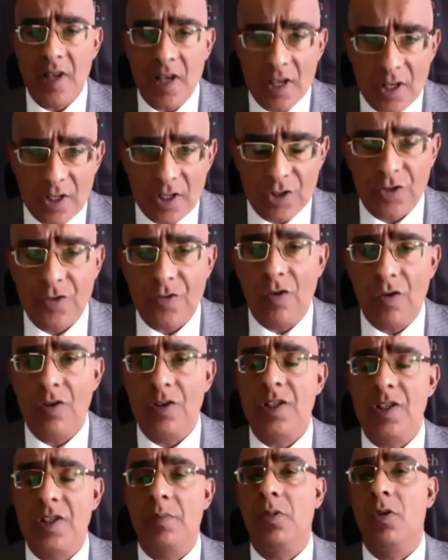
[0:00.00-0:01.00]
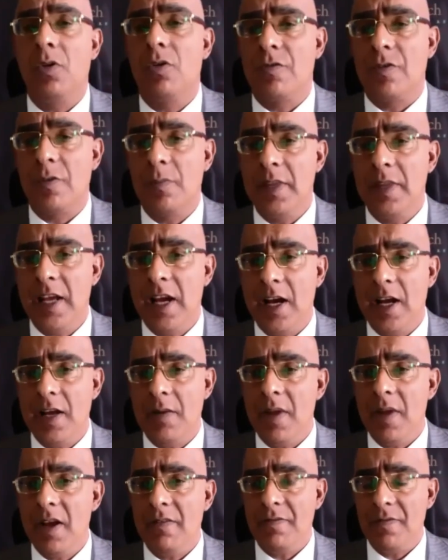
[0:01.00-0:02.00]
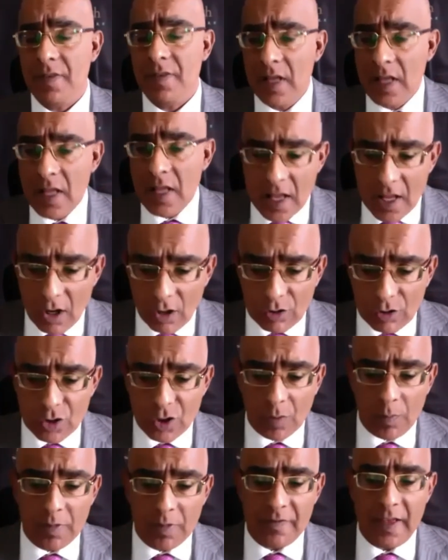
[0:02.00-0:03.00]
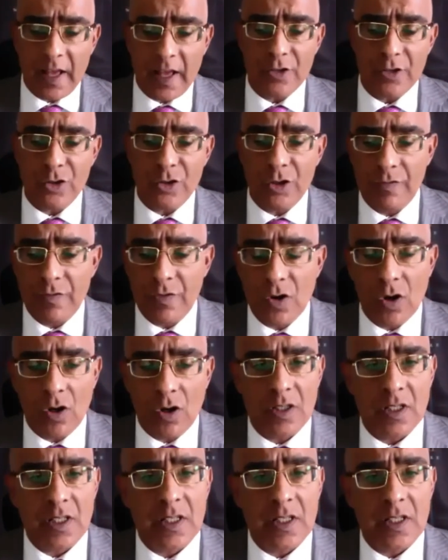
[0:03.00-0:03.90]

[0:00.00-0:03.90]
strong support from the IMF. On top of that, you've got